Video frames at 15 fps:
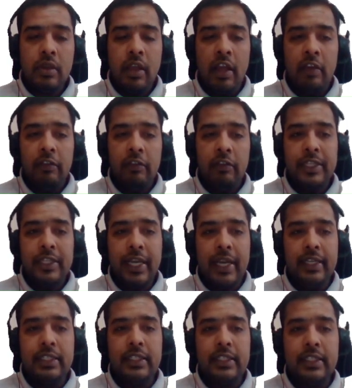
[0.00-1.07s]
have a
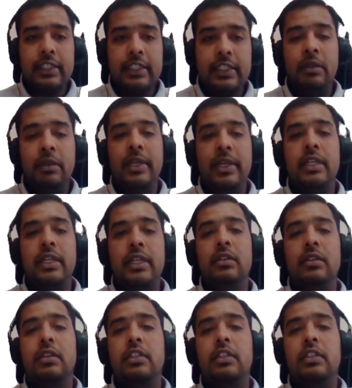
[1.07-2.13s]
precise risk
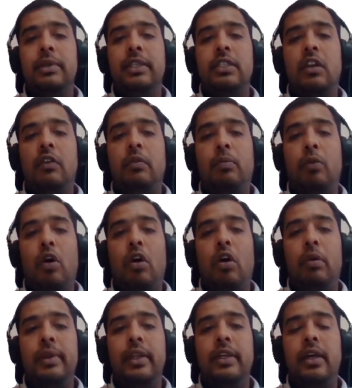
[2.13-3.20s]
estimation of
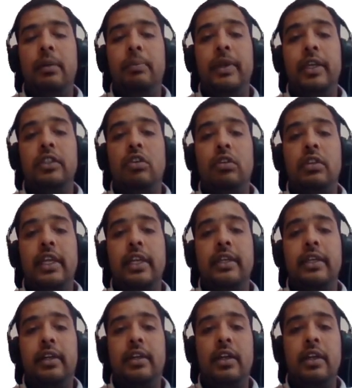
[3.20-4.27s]
obligor based on the
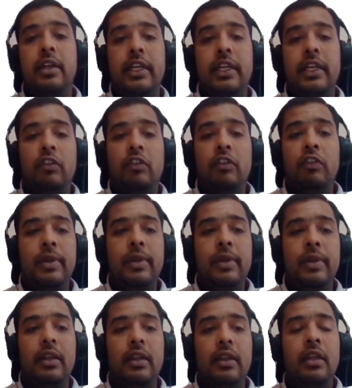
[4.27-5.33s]
internal data of
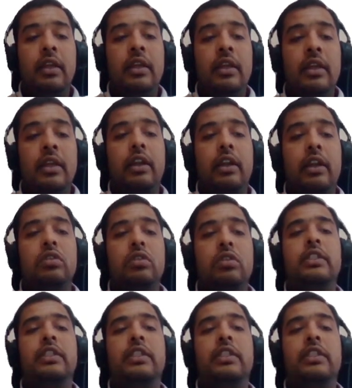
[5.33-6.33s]
obligor, and also it's